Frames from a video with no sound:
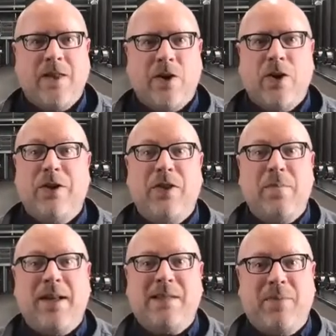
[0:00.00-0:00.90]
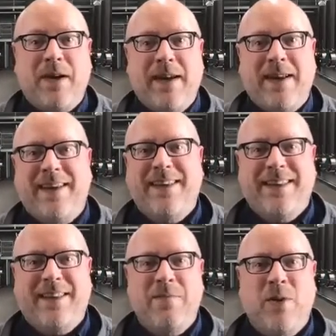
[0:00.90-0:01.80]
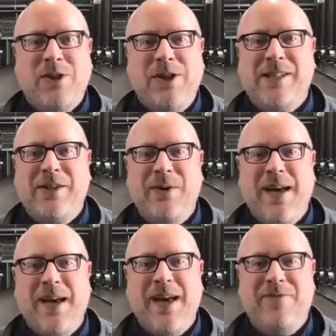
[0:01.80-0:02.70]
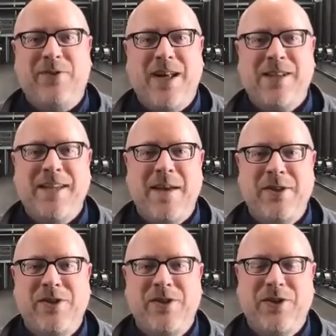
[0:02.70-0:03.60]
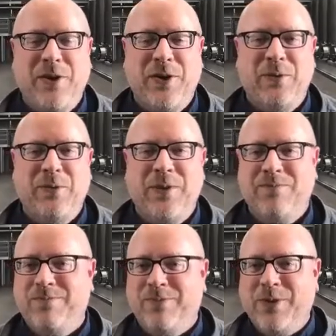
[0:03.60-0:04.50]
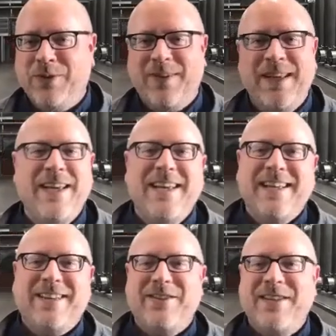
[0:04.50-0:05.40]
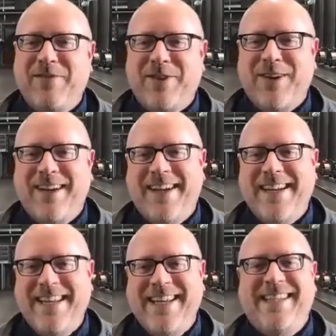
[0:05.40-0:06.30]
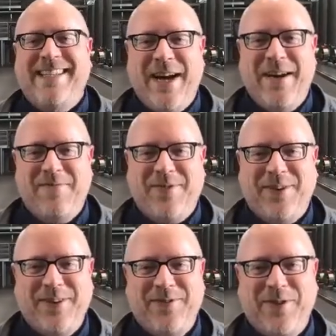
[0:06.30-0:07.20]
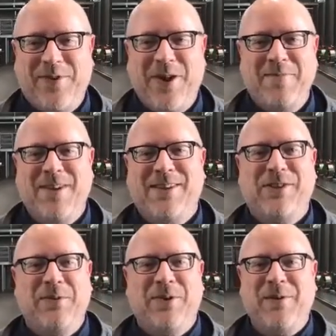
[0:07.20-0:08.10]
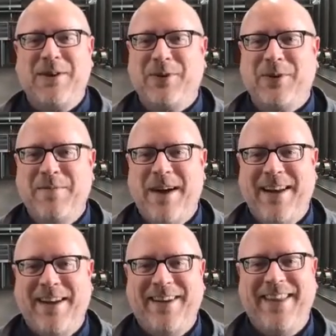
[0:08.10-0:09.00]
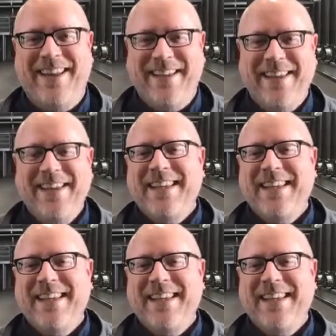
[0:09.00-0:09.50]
The earlier the buds break, the more chance you have for frost damage. So there's never an easy time for farmers. So we're always worried about everything.